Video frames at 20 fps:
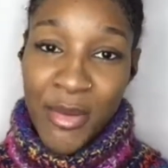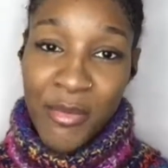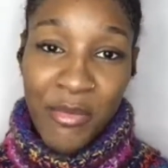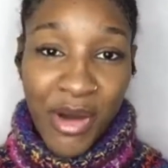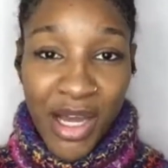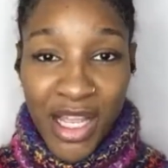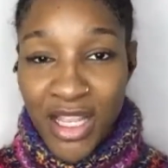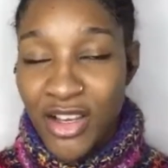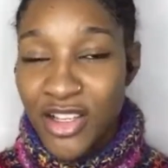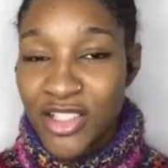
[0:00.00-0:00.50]

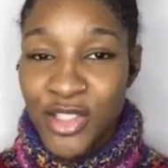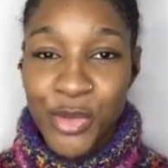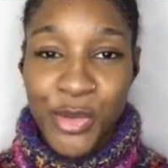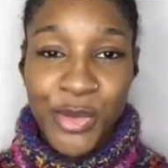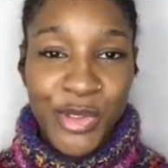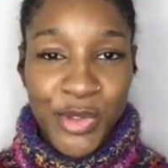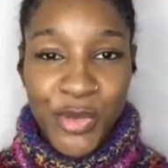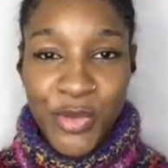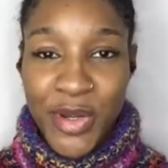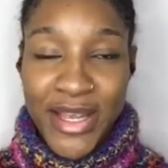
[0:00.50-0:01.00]
My answer
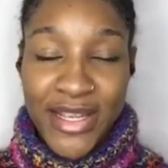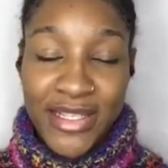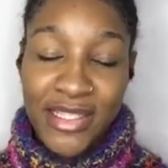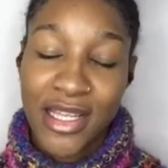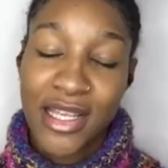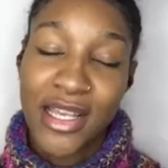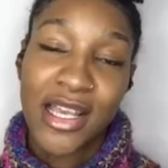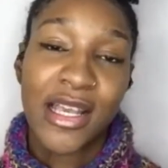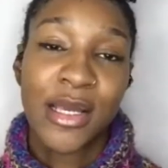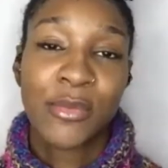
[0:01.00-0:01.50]
was always,
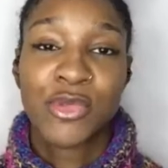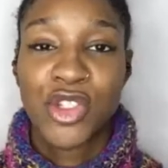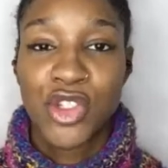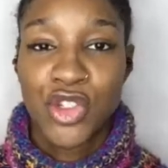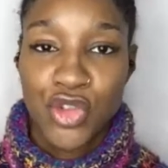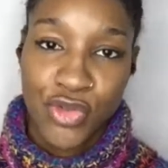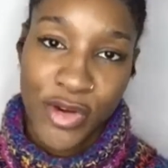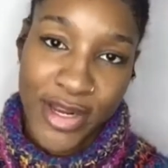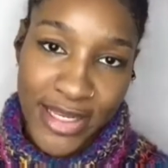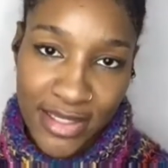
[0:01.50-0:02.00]
I'm
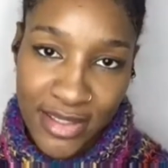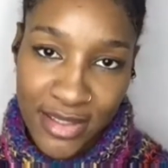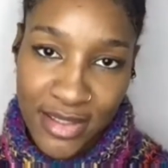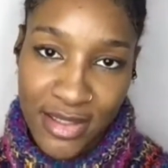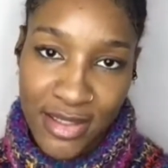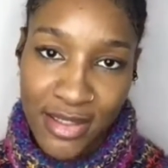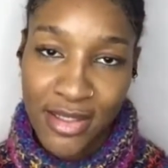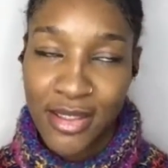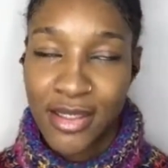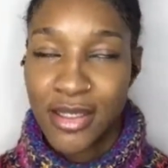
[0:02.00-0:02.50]

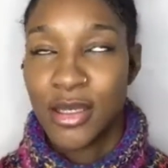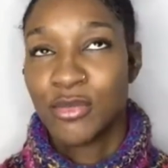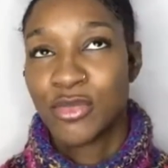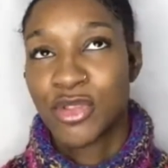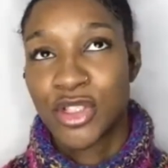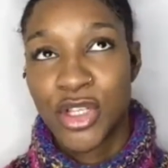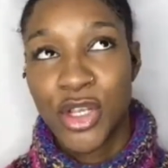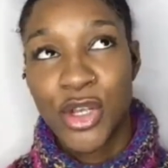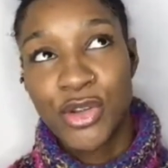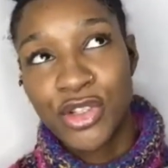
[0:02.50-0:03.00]
stressed. I'm
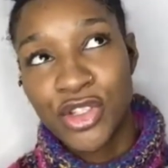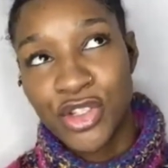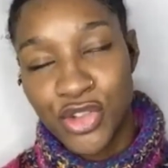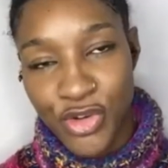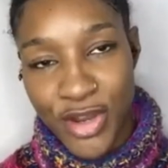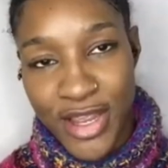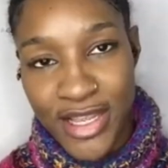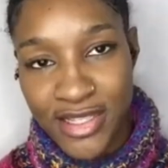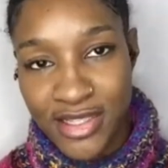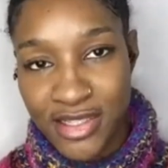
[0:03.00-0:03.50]
so
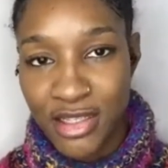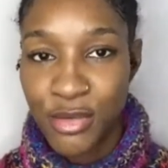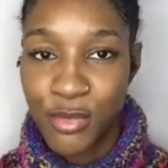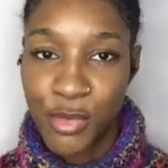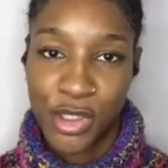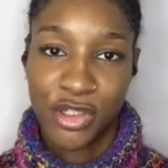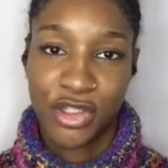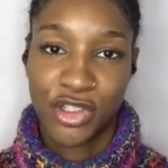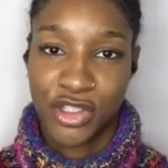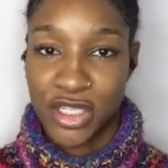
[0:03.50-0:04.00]
stressed. Oh
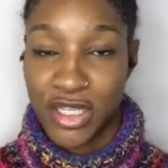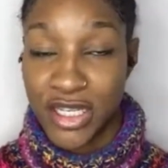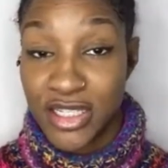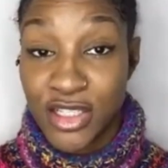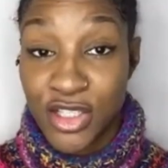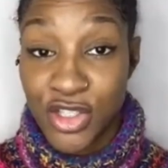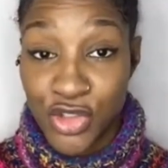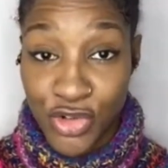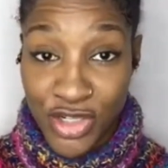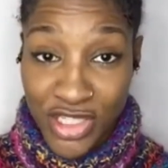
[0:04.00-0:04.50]
my gosh, the kids
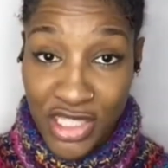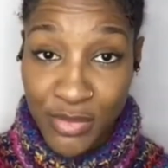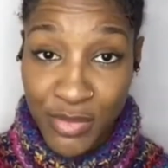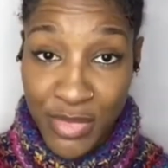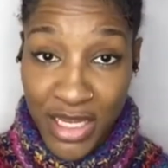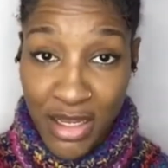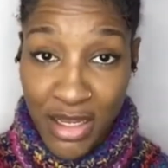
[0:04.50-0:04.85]
are stressing me